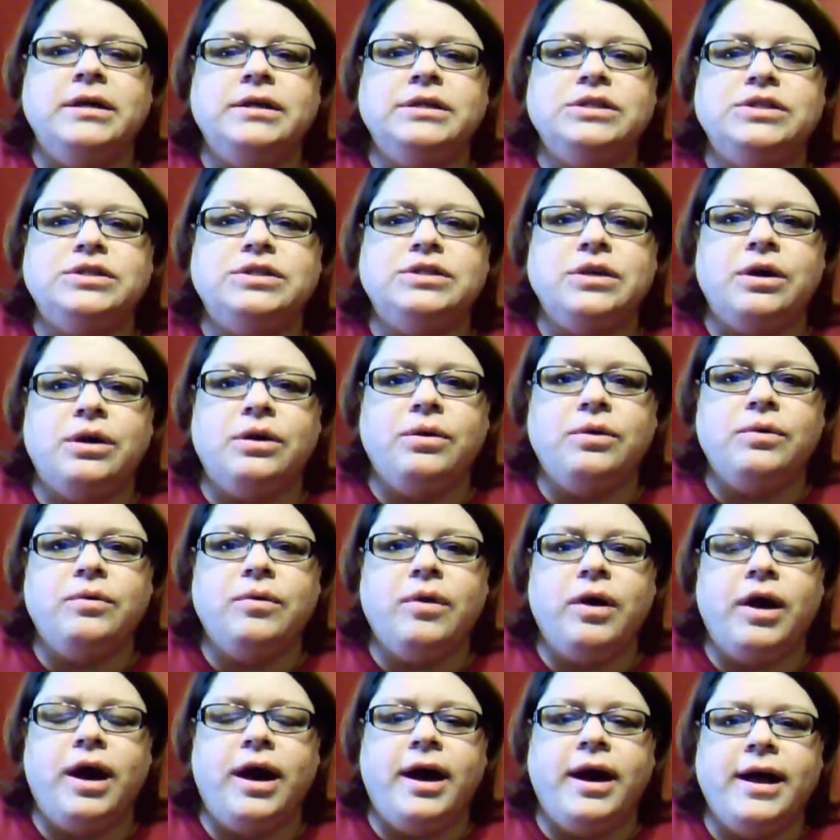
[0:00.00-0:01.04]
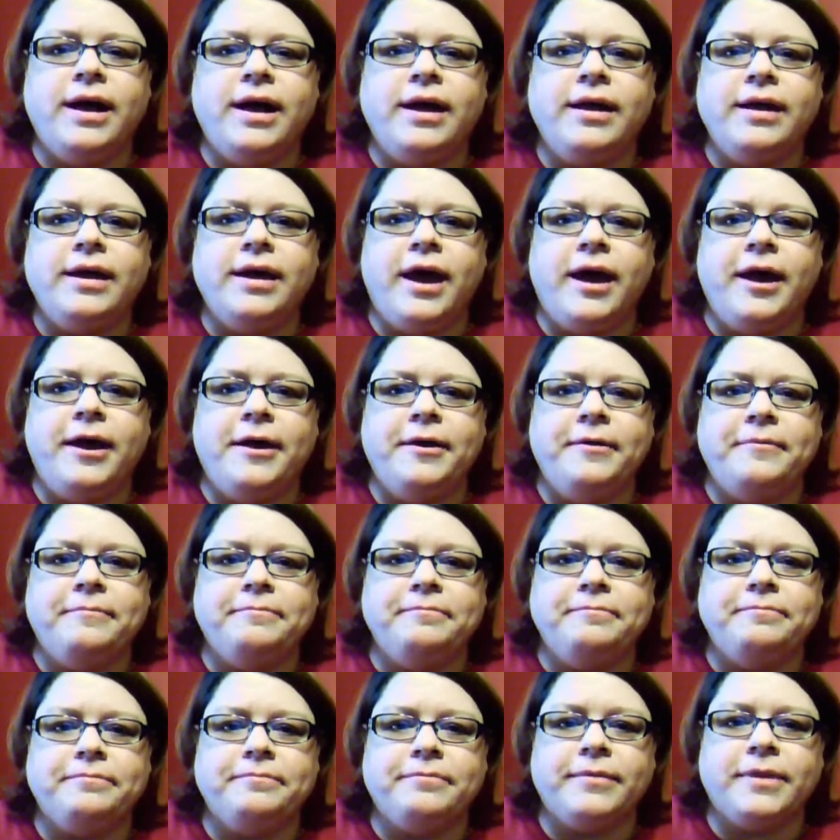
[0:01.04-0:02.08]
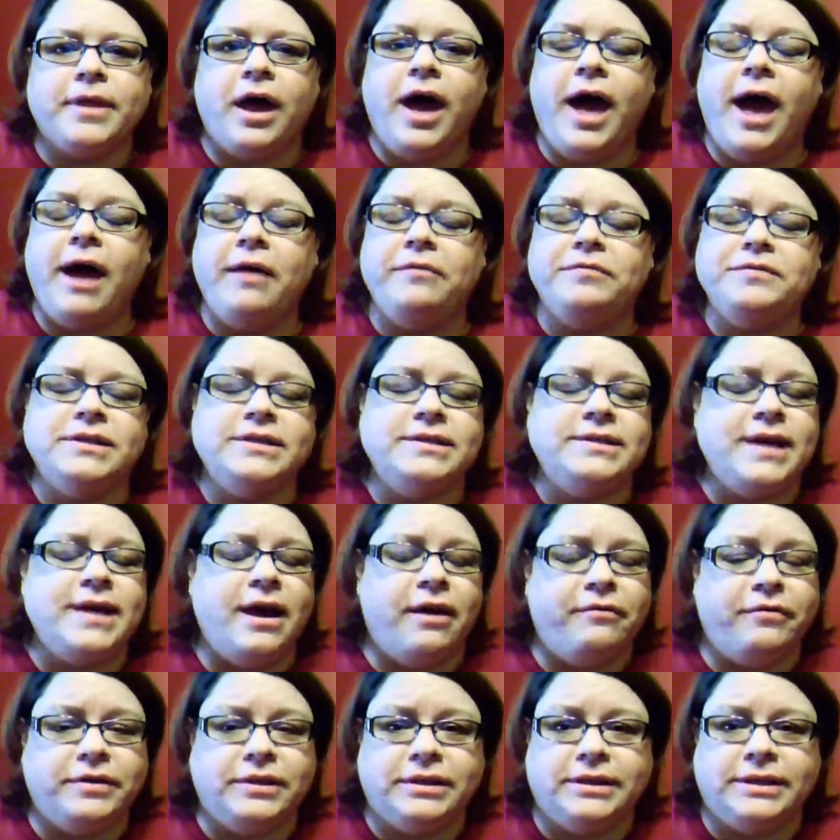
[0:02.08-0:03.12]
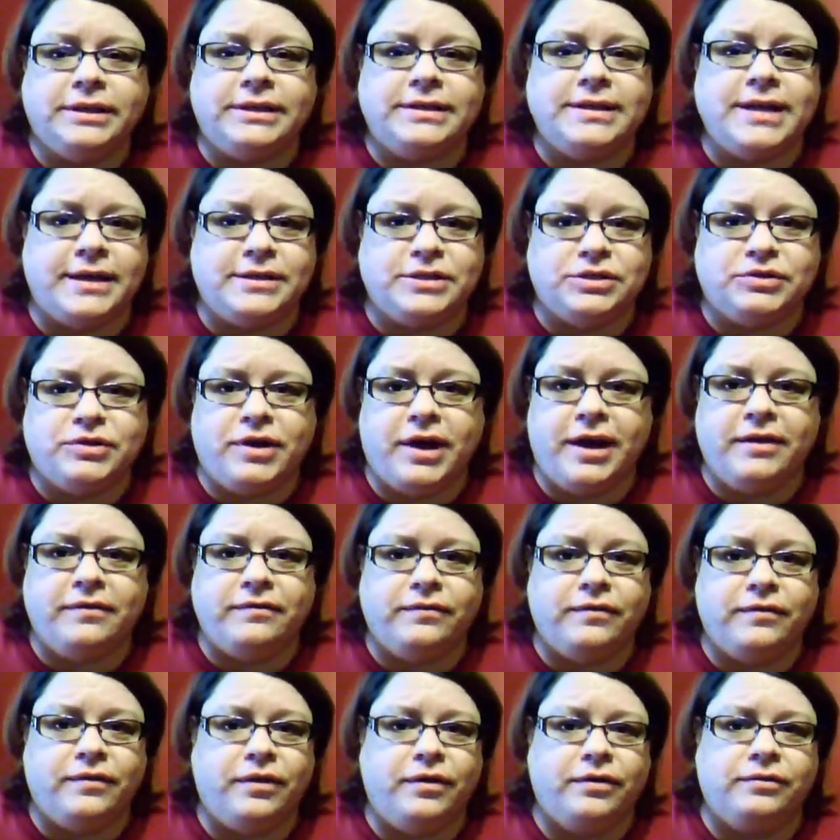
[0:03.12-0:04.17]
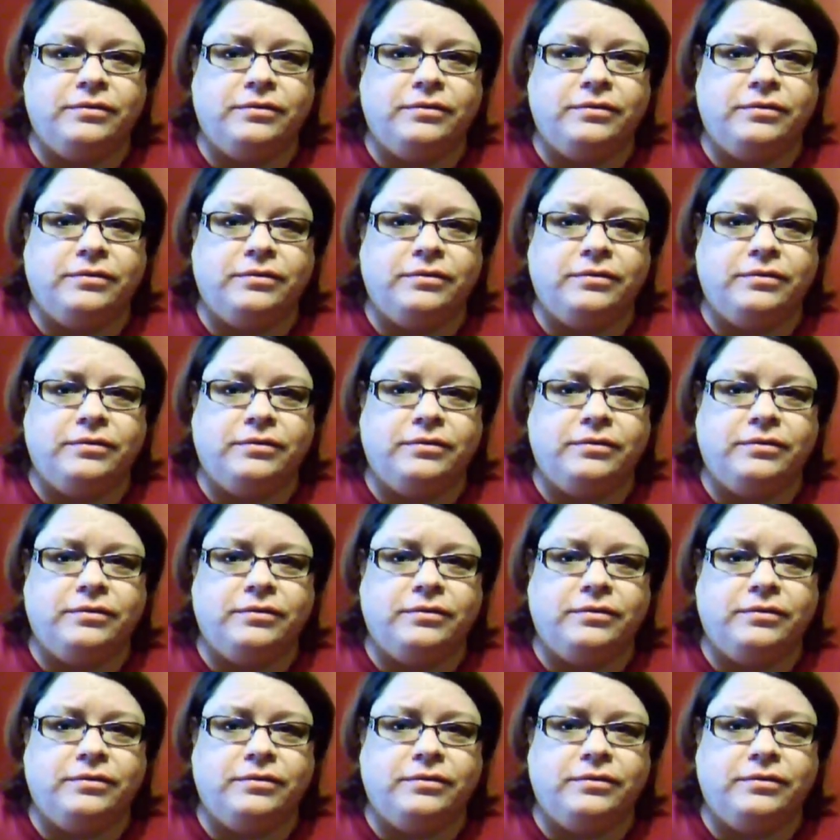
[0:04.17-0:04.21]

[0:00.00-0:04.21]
So I have to definitely test drive